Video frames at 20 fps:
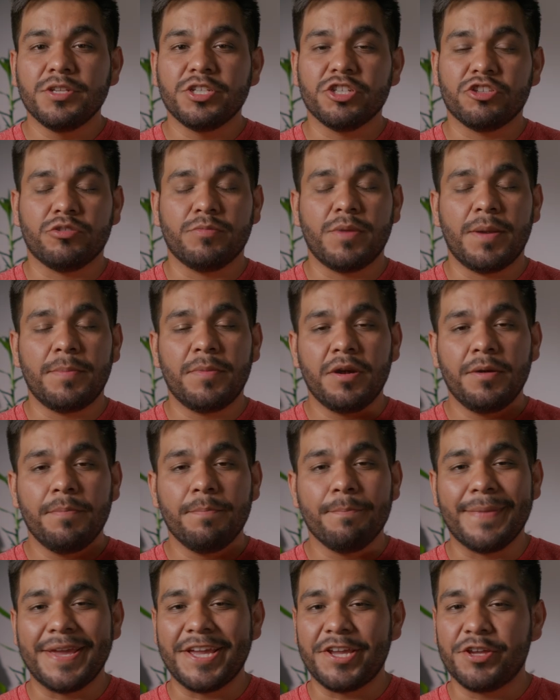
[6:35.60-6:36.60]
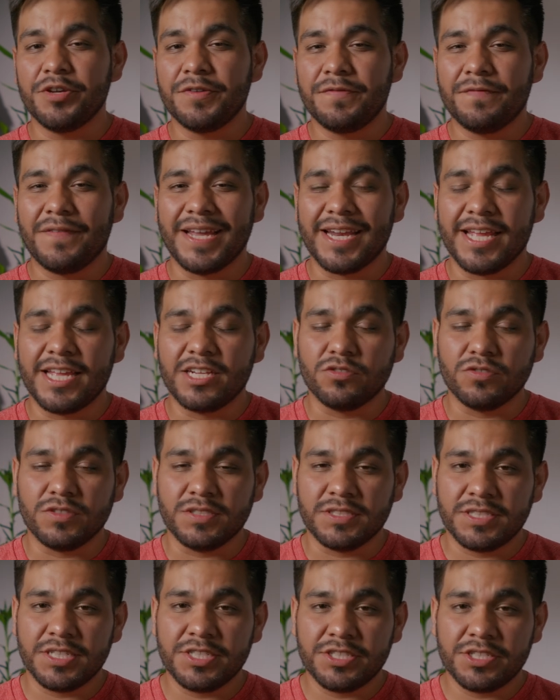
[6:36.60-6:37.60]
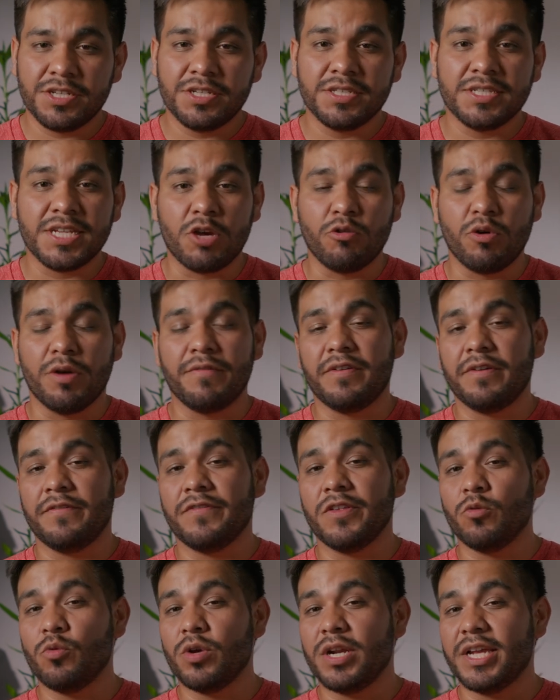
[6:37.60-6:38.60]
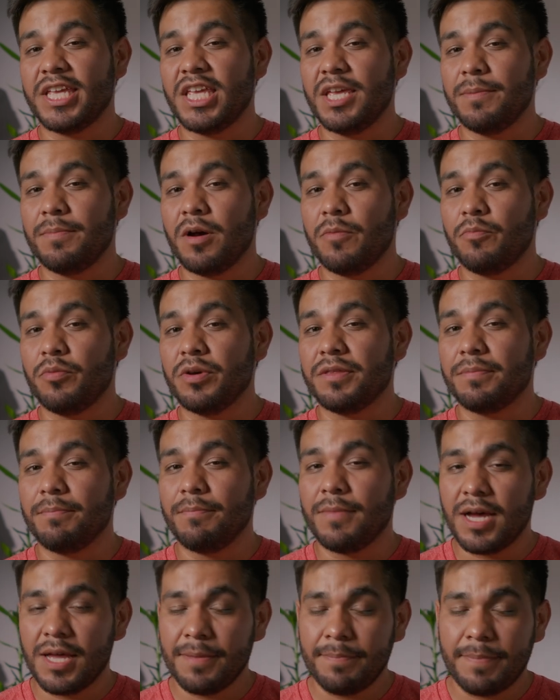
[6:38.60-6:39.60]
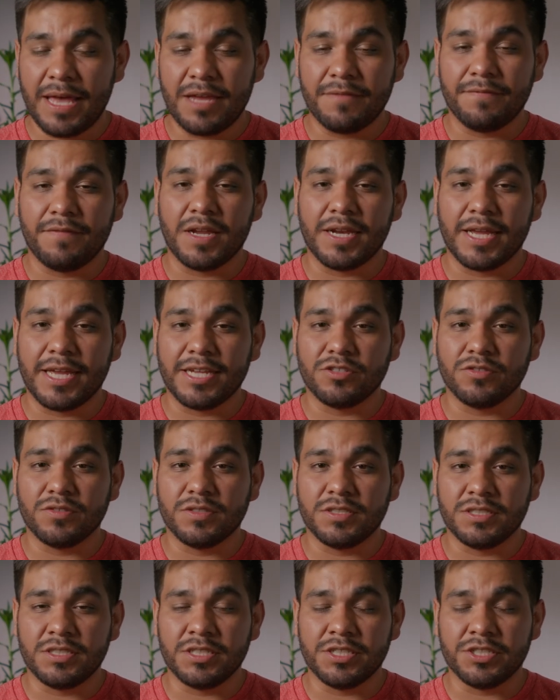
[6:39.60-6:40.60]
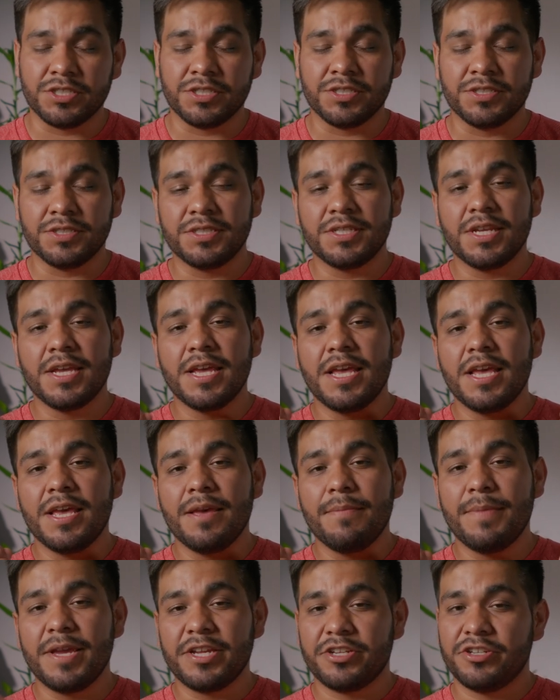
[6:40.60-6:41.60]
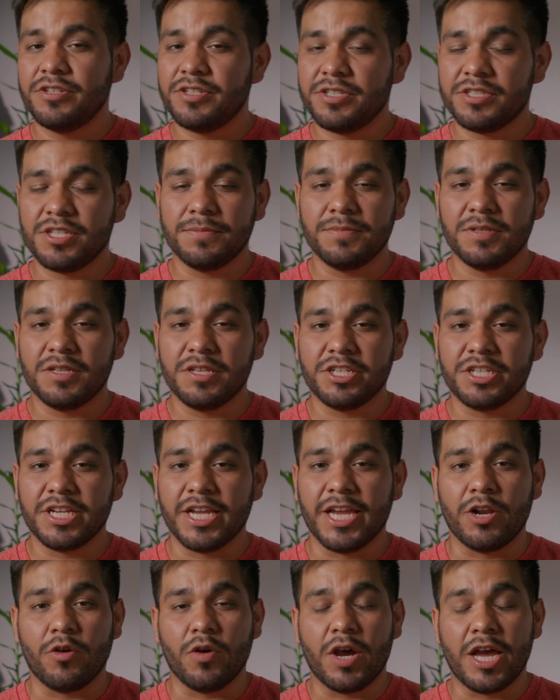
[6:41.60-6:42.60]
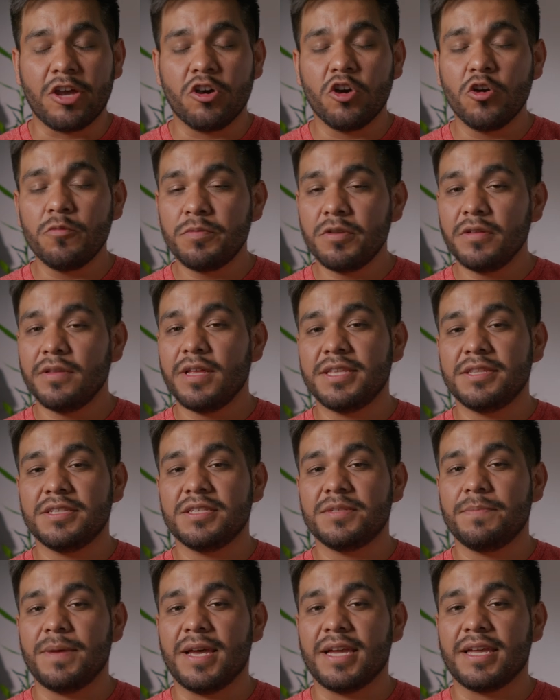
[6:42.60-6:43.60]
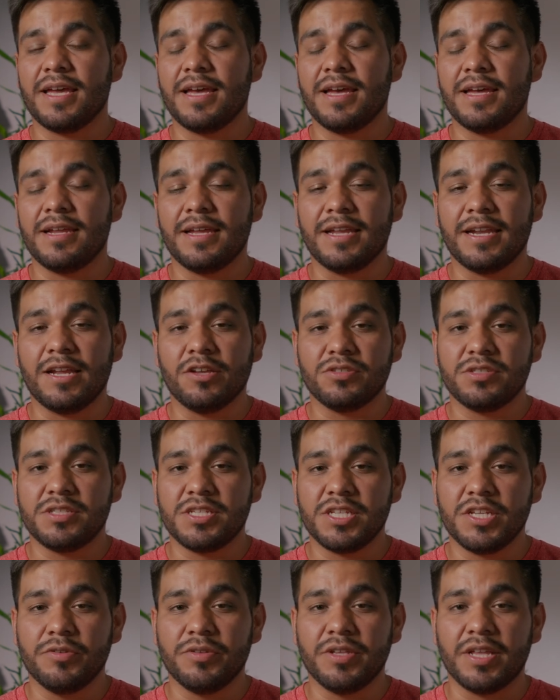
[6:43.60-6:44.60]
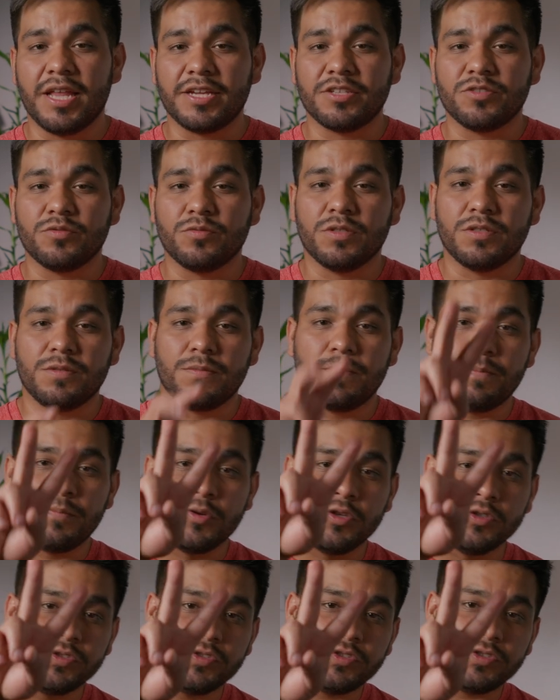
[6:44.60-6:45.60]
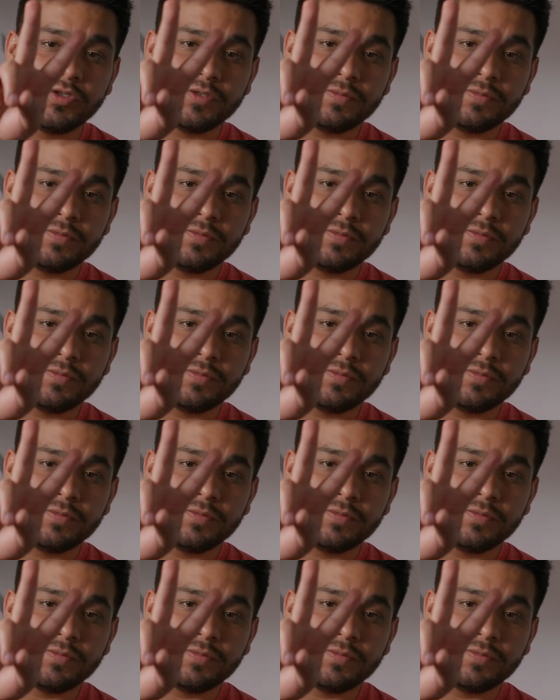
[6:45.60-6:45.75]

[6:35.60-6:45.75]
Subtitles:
Just remember, make good financial decisions. However, if you want to keep up with my bad financial decisions, make sure to sub to the channel. I hope you like the spec ad, and I'll see you in the next one. Peace.